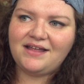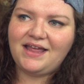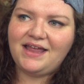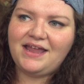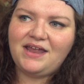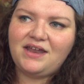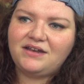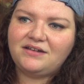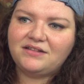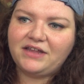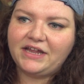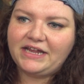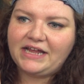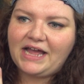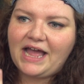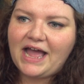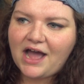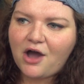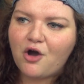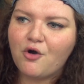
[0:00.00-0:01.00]
and, like,
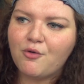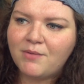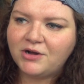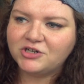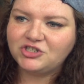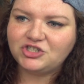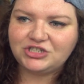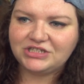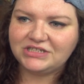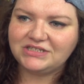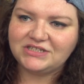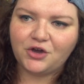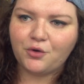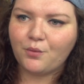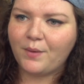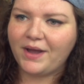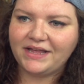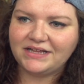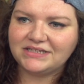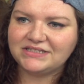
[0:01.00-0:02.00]
how much detail
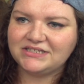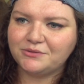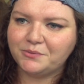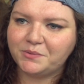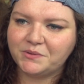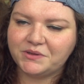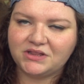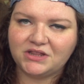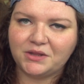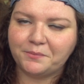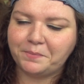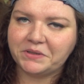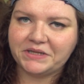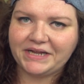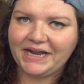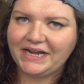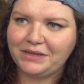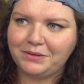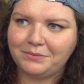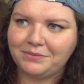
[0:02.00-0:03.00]
went into the
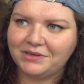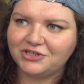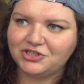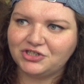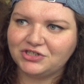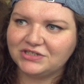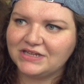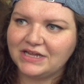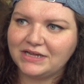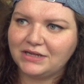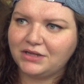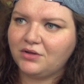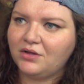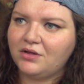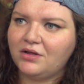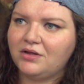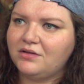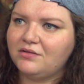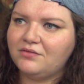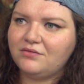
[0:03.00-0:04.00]
planning, because it's like,
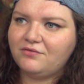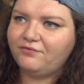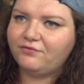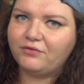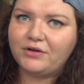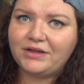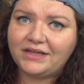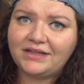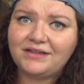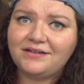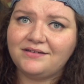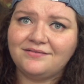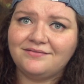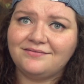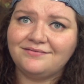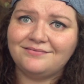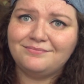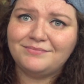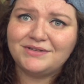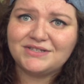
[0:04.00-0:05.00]
freaking
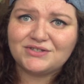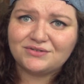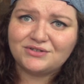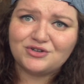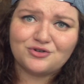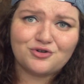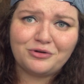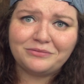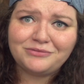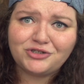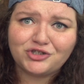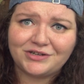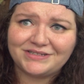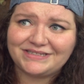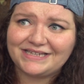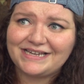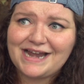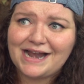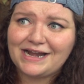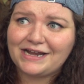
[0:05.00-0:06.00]
Mr.
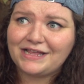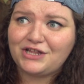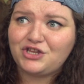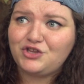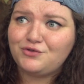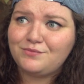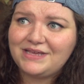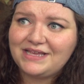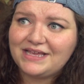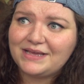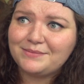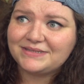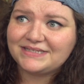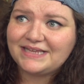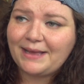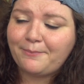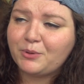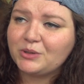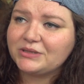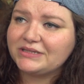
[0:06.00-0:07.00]
Grimshaw's in on it, and you meet him
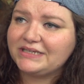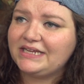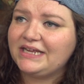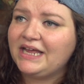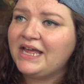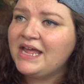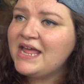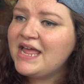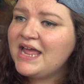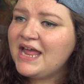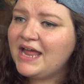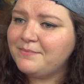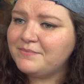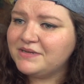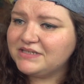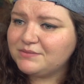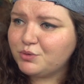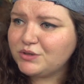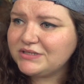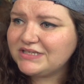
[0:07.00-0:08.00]
separately, and
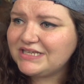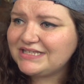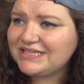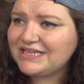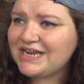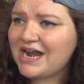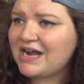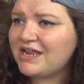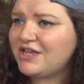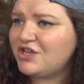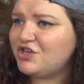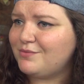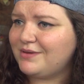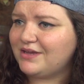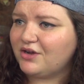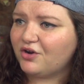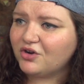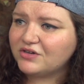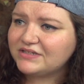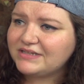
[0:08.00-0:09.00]
Miss Brisket's in on it, and you
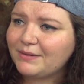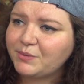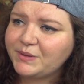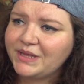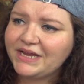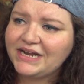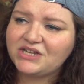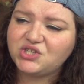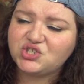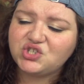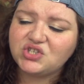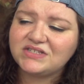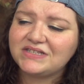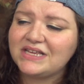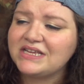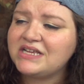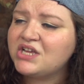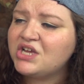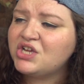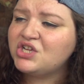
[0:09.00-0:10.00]
meet her separately, and it's just,
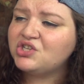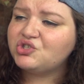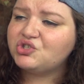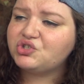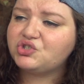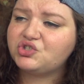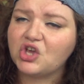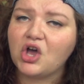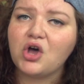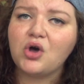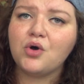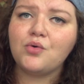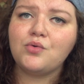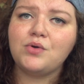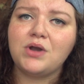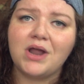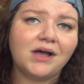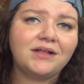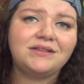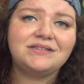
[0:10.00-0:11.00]
like, so
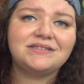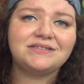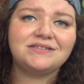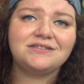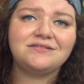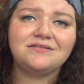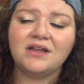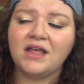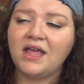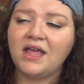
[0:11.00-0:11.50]
nuts.